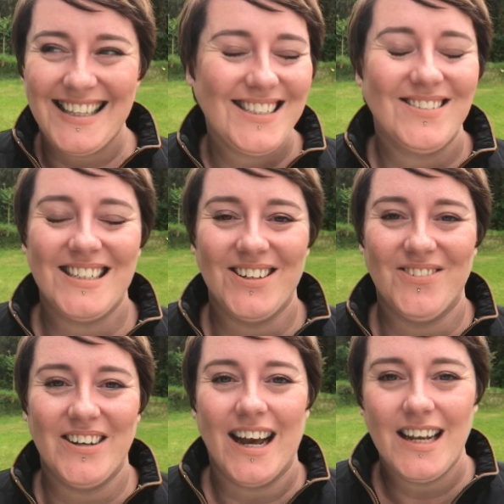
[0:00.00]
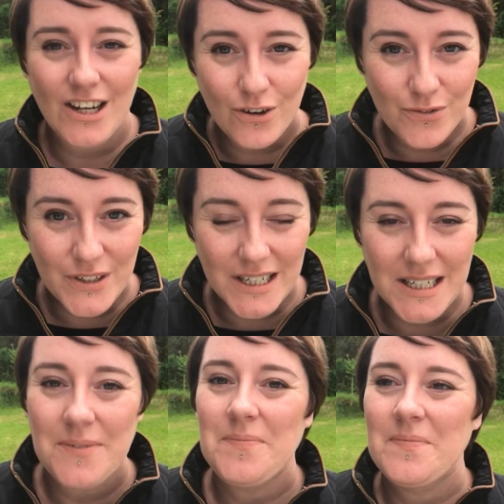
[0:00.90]
this was lovely, I loved
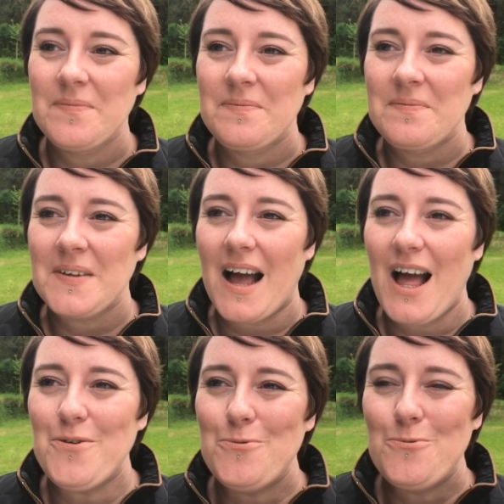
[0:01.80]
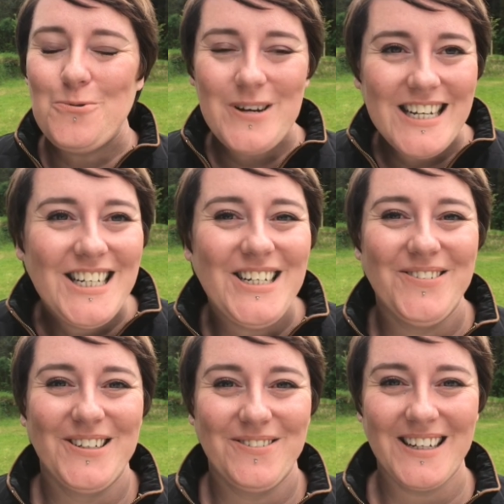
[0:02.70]
it. I wish you
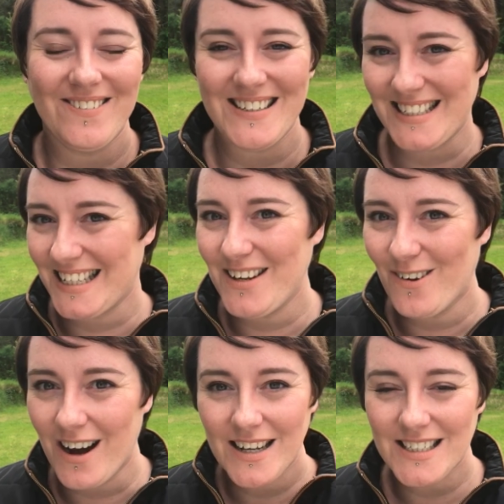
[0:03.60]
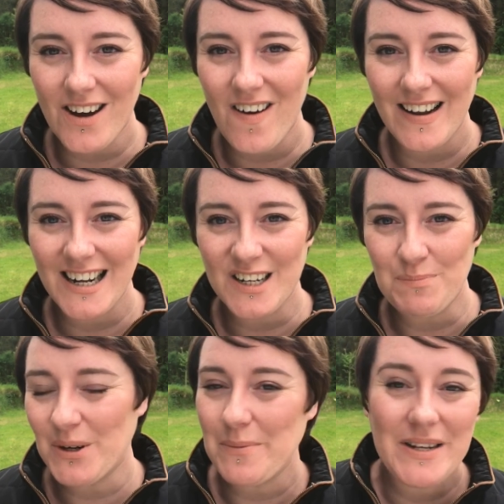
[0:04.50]
would have been able to see what I saw on it, but I